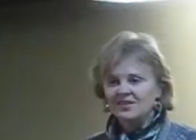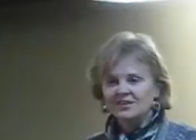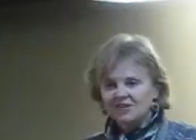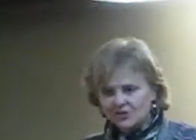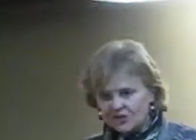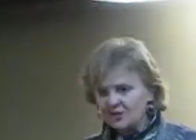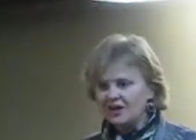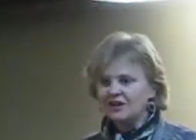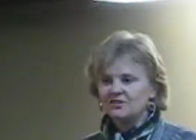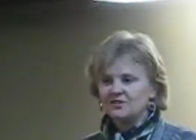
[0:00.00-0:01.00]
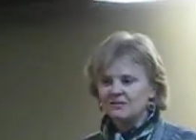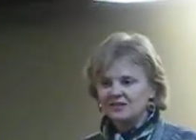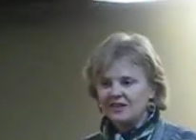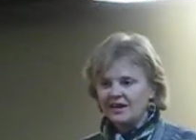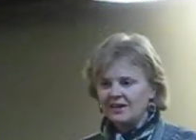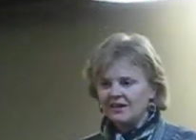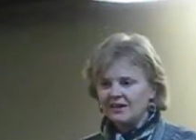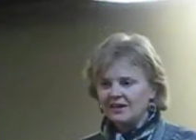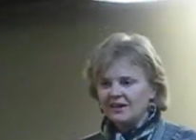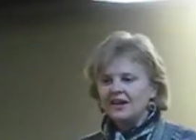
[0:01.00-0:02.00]
had just donated to the Messiah.
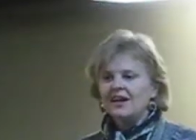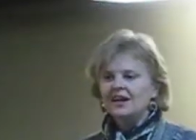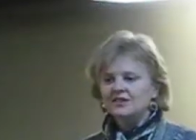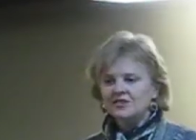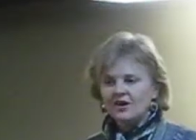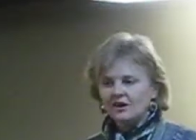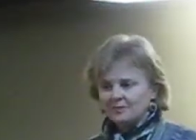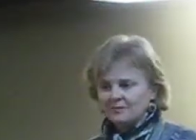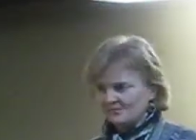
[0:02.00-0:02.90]
And so...